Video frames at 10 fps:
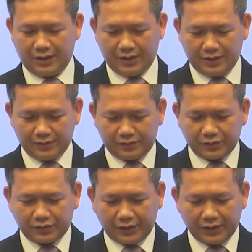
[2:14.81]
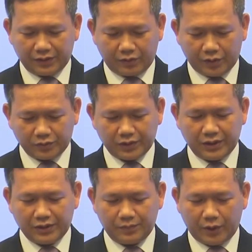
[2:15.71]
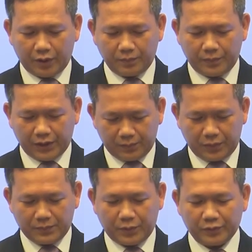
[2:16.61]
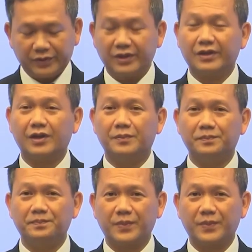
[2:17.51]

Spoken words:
and sustained growth in people's income.